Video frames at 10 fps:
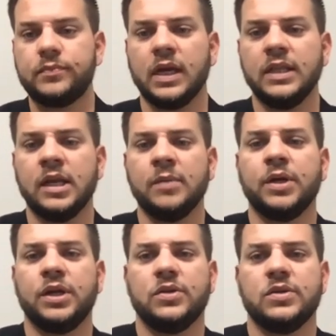And then I'm
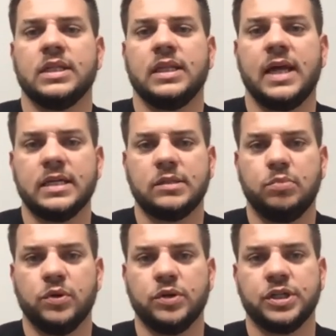going to use the last
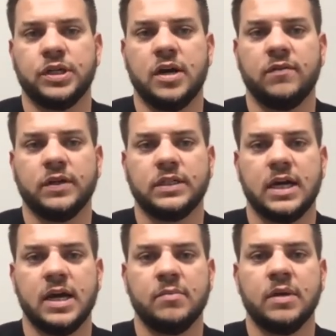portion of our
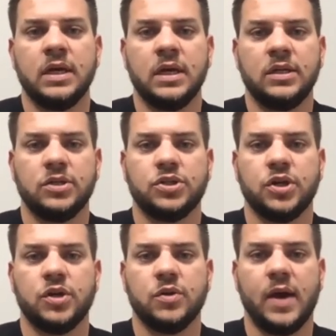time to show
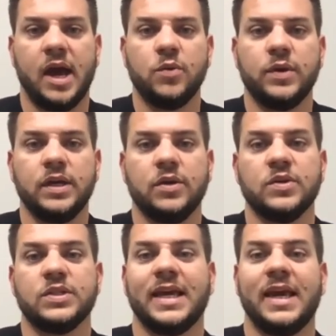you how we
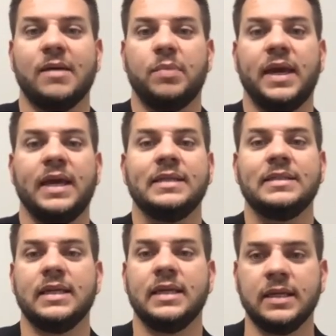use
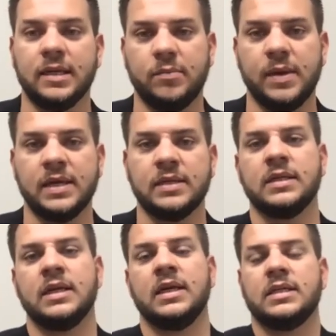campaigns in Command,
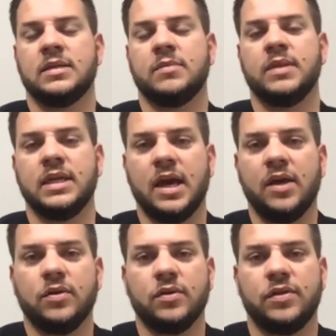some of the
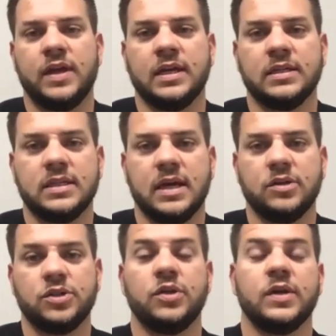other things. I'll
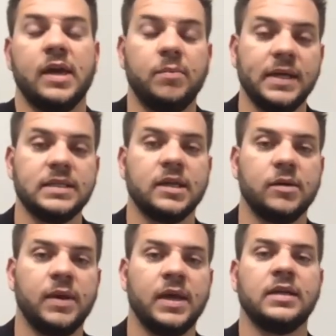show you campaigns in
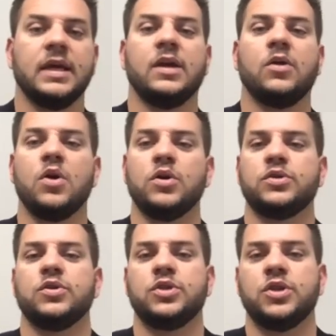Command, and I'll
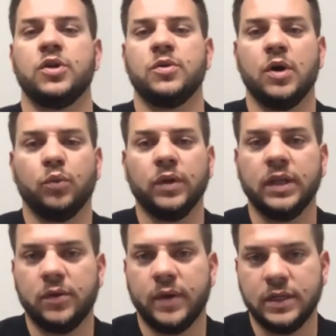also show you a
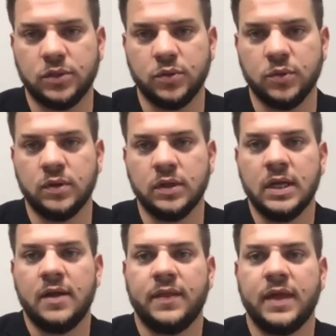really great tool
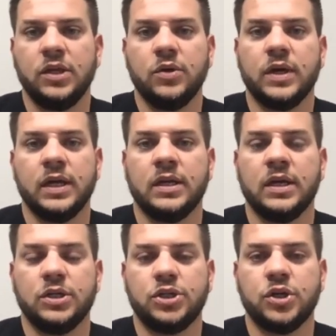that you can
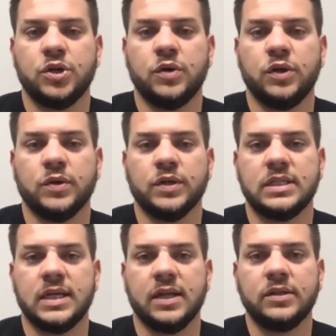show your
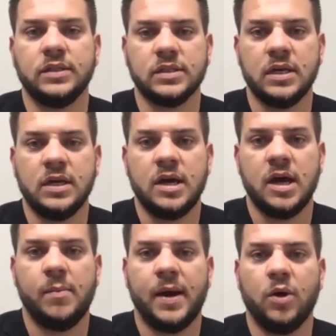sellers
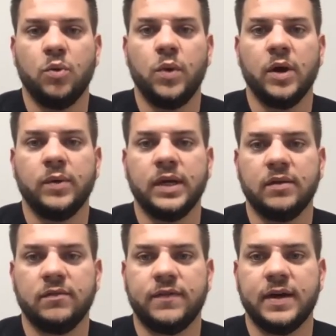about where we
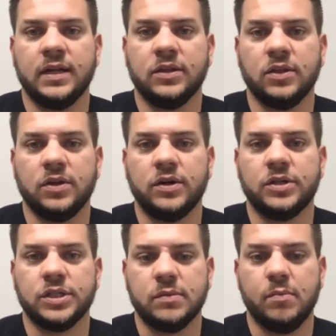can find the
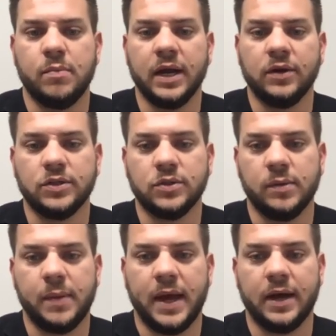largest migratory
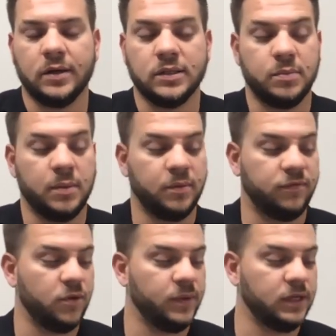patterns. But
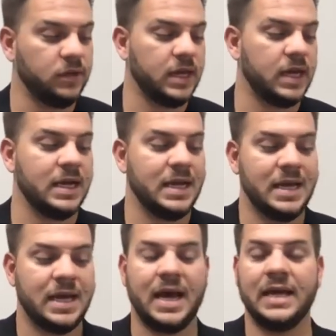before we do that,
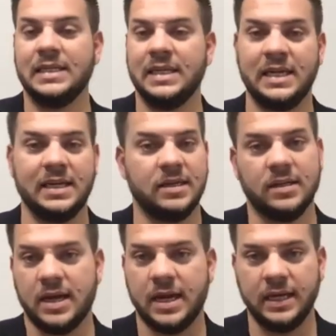I need
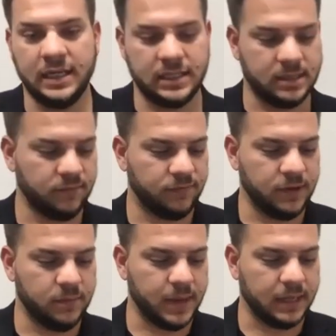some
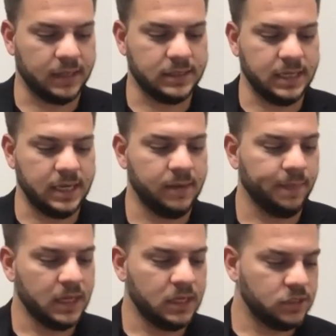feedback. Let's see.
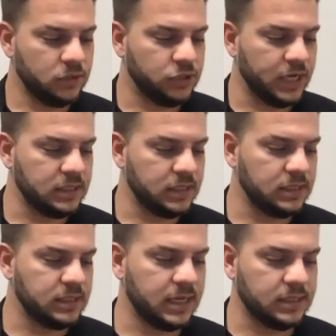So Jason
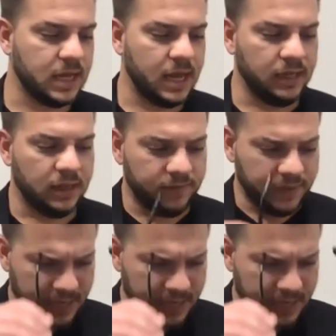says, I love the